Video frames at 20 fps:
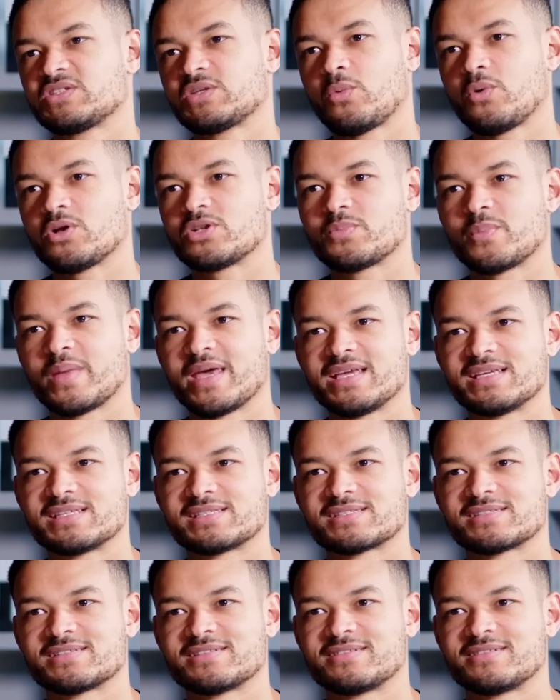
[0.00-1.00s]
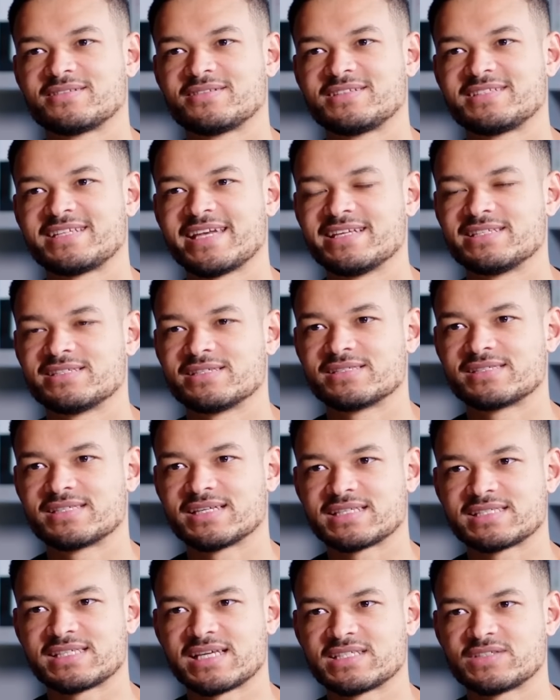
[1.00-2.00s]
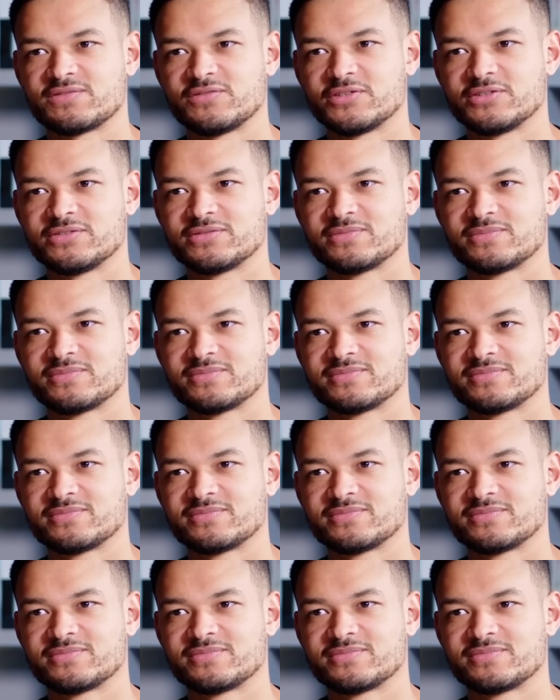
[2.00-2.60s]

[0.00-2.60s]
So what makes daters successful?